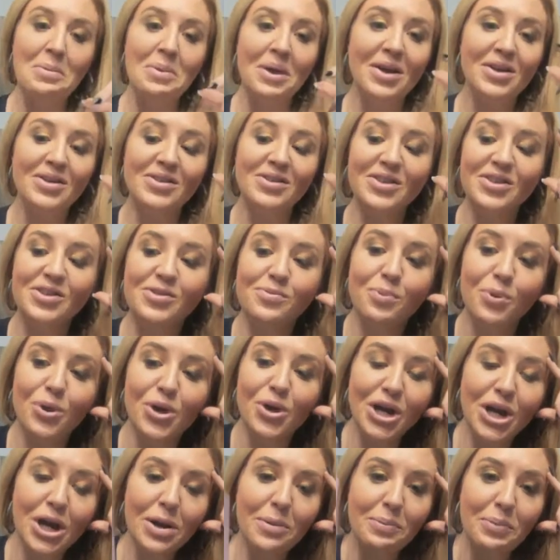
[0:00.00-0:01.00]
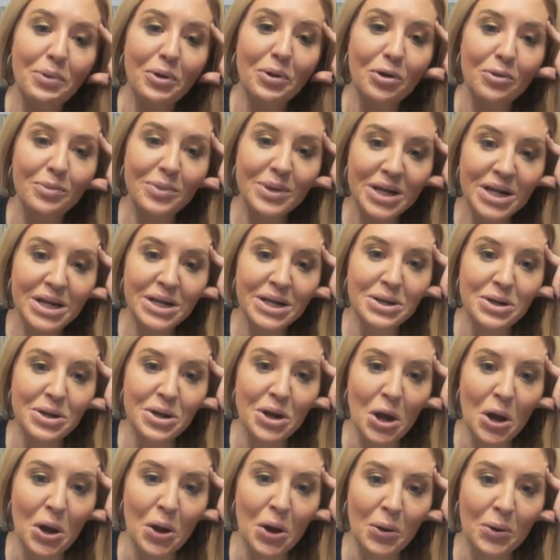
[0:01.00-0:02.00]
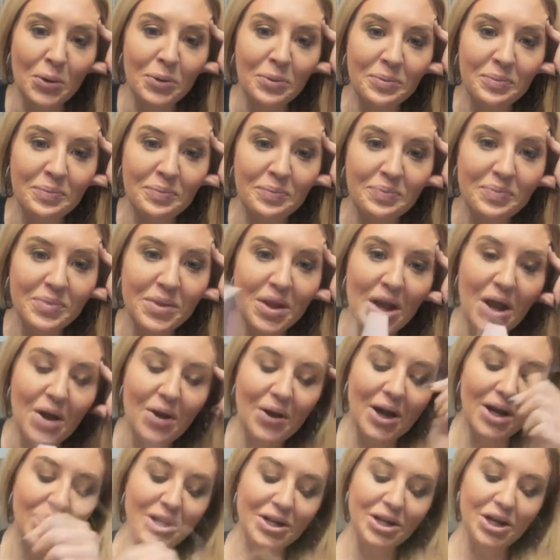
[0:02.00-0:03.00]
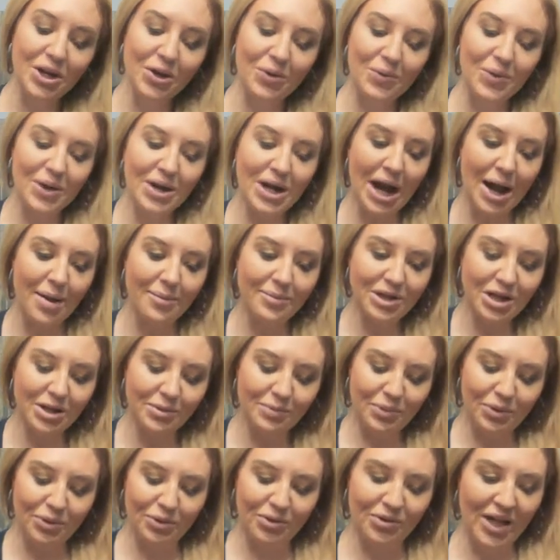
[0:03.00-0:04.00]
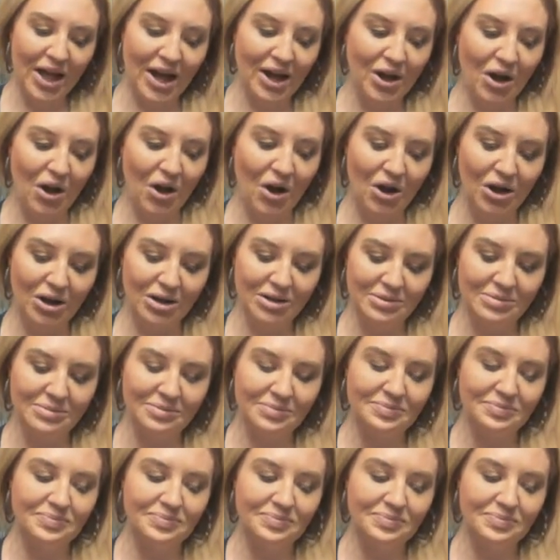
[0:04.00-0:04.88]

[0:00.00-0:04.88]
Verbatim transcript: Is this breakup permanent? No. Okay, you know what? I'm going to pull that card.